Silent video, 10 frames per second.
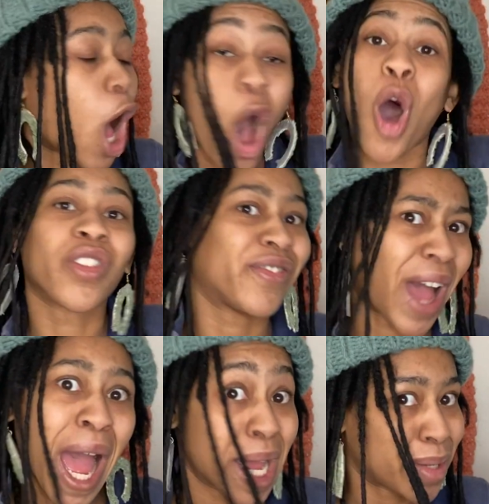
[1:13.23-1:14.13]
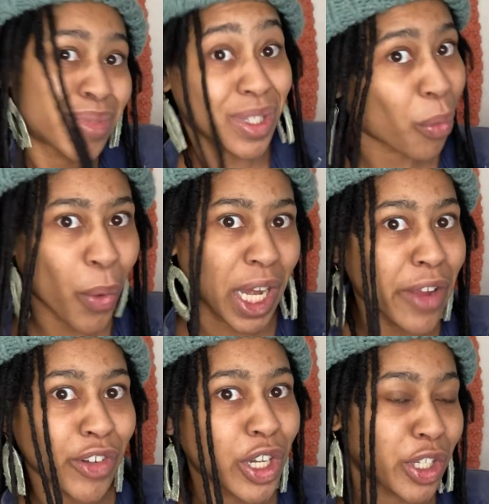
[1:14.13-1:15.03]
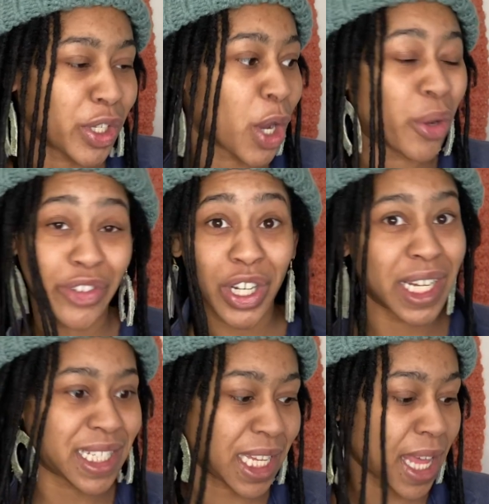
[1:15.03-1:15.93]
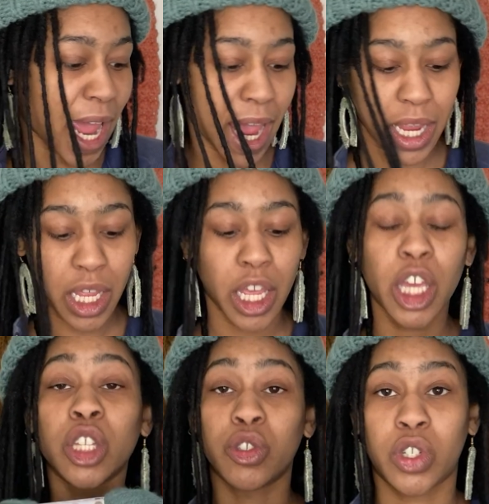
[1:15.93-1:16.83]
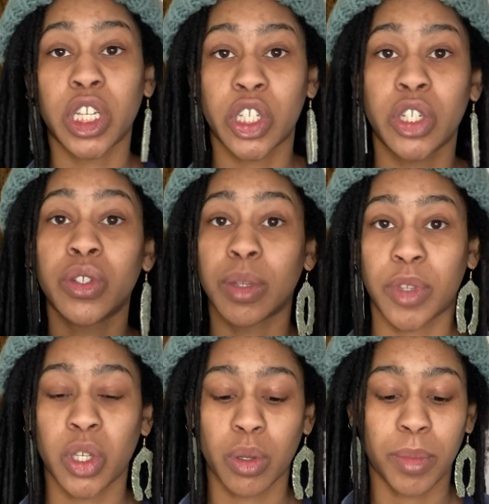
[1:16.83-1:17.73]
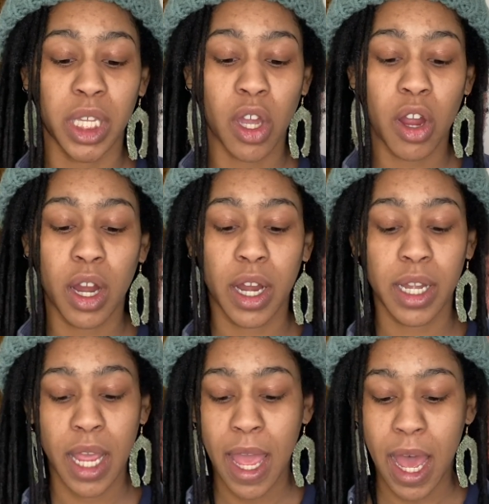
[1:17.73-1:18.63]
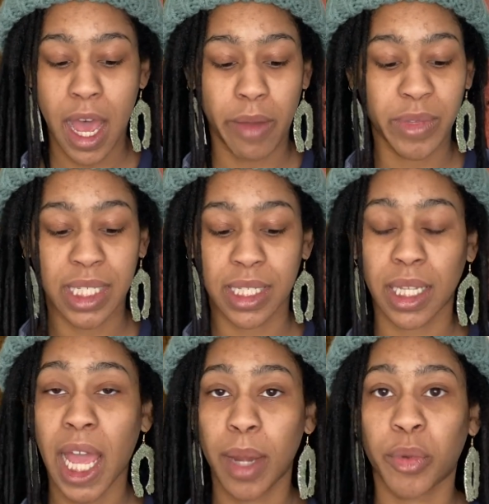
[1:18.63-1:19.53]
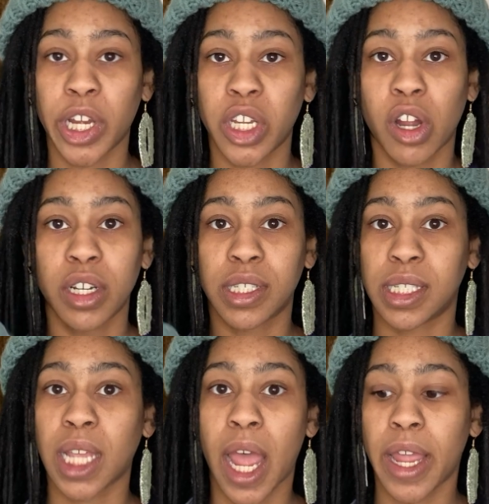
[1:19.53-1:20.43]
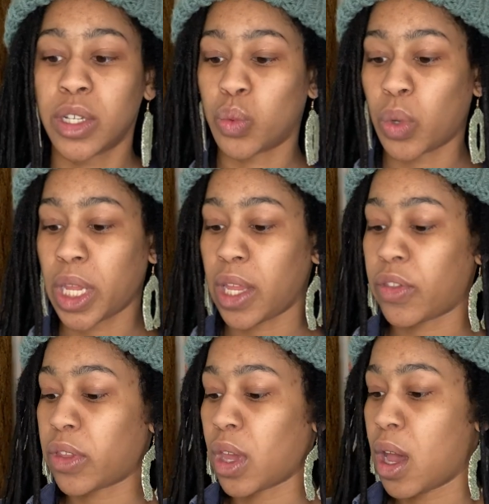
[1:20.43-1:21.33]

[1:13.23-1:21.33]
all the vibes, whatever, you know, if you're into that, you should get you some Hue and Me yarn. This is a line brand yarn designed with